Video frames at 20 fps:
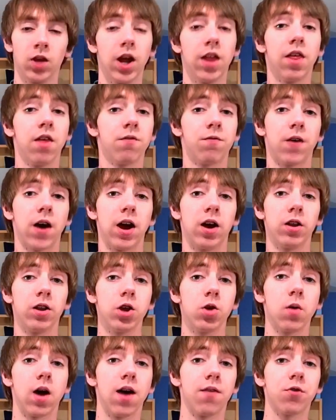And then
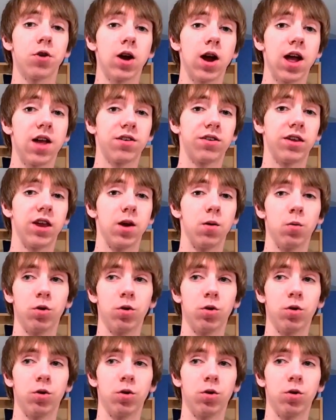finally, you have your essay,